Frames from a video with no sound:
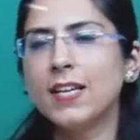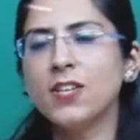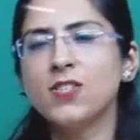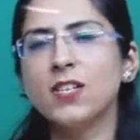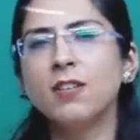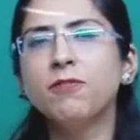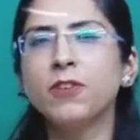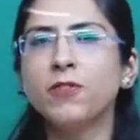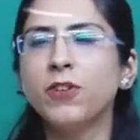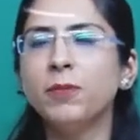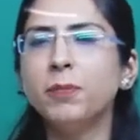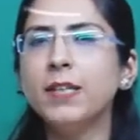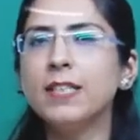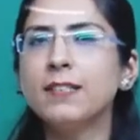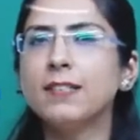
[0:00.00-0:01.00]
session we will
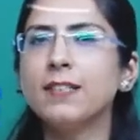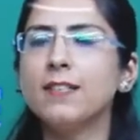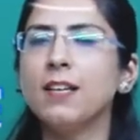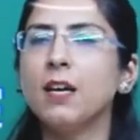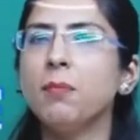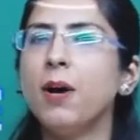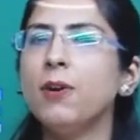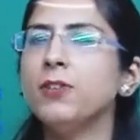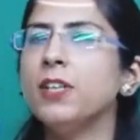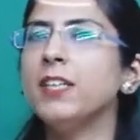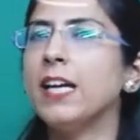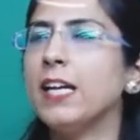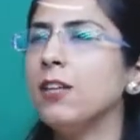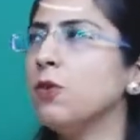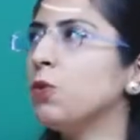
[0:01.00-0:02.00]
be discussing about the
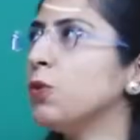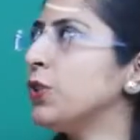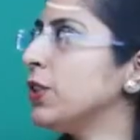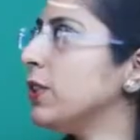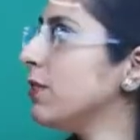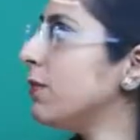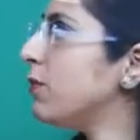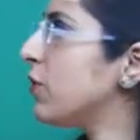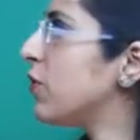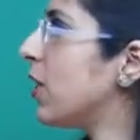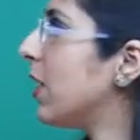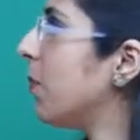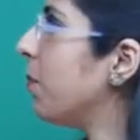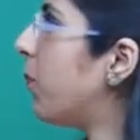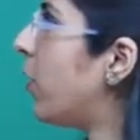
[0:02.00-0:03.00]
10 questions which
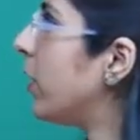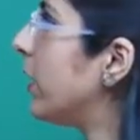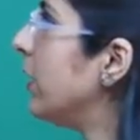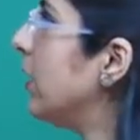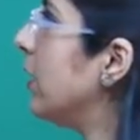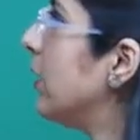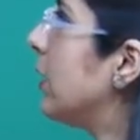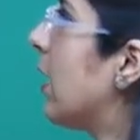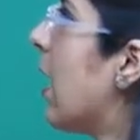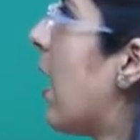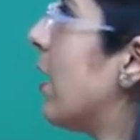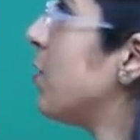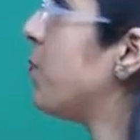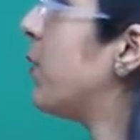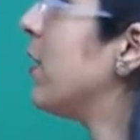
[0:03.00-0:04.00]
are important
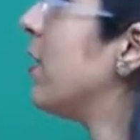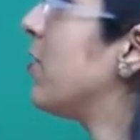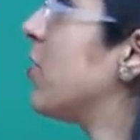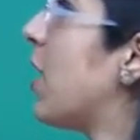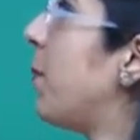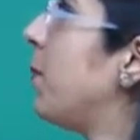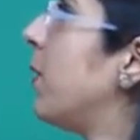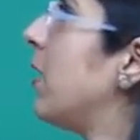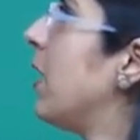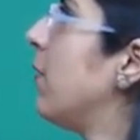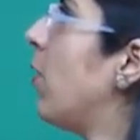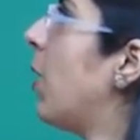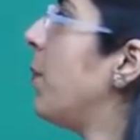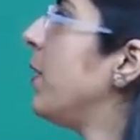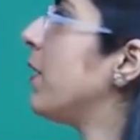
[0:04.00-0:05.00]
as per the chapter
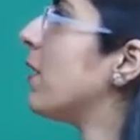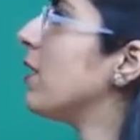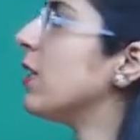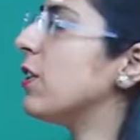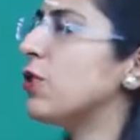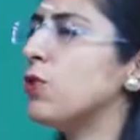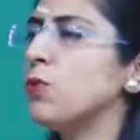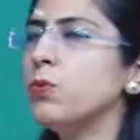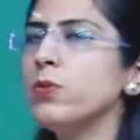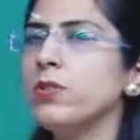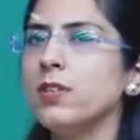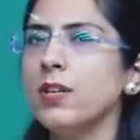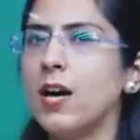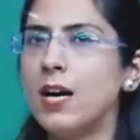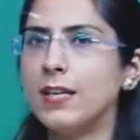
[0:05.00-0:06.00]
environmental issues
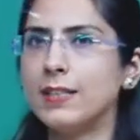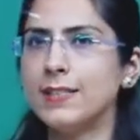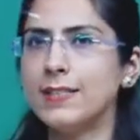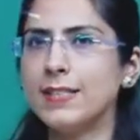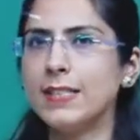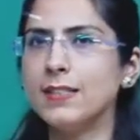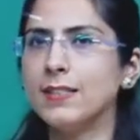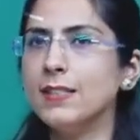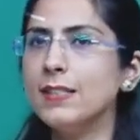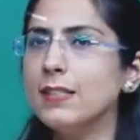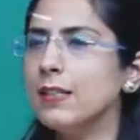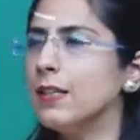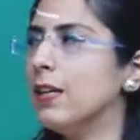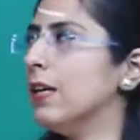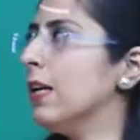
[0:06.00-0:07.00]
are considered,
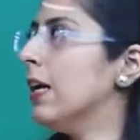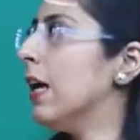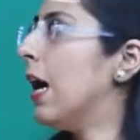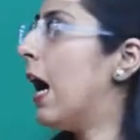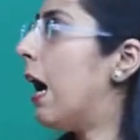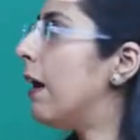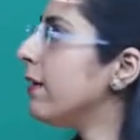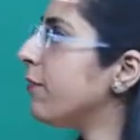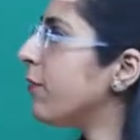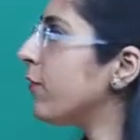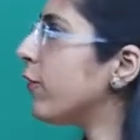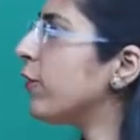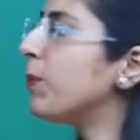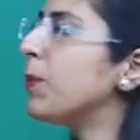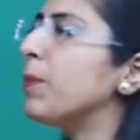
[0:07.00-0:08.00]
and we
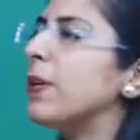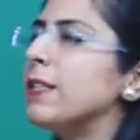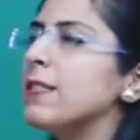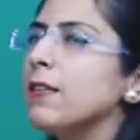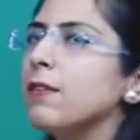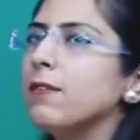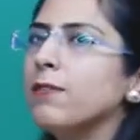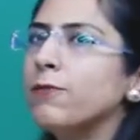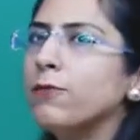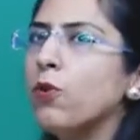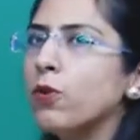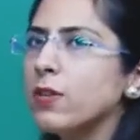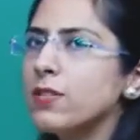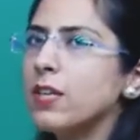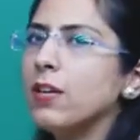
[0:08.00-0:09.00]
will be
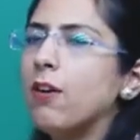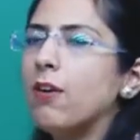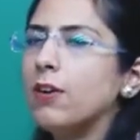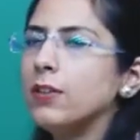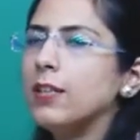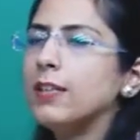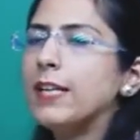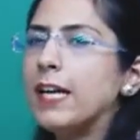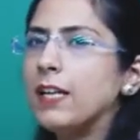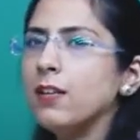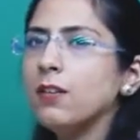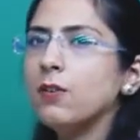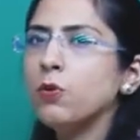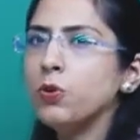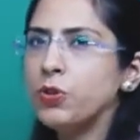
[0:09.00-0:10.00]
focusing on the
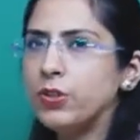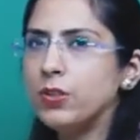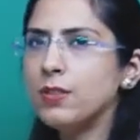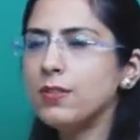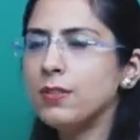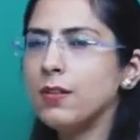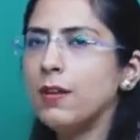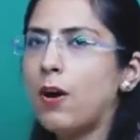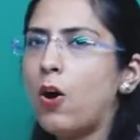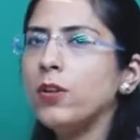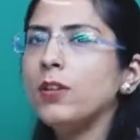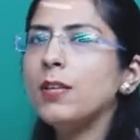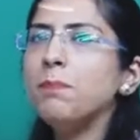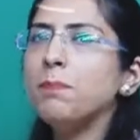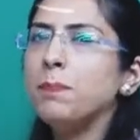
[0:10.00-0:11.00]
10 questions
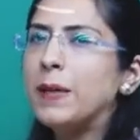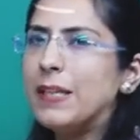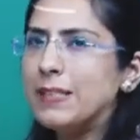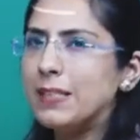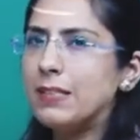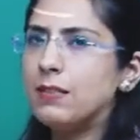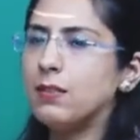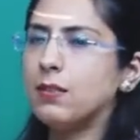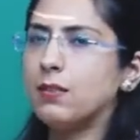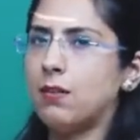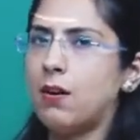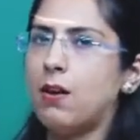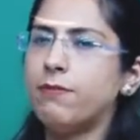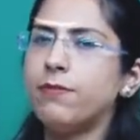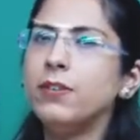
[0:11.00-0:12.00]
on the basis
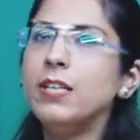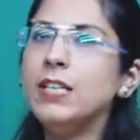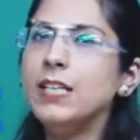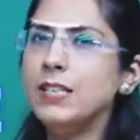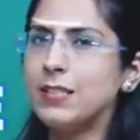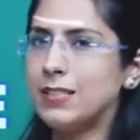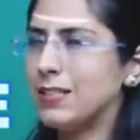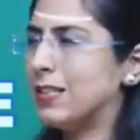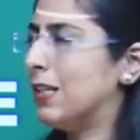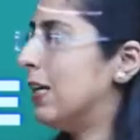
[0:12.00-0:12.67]
of NEET.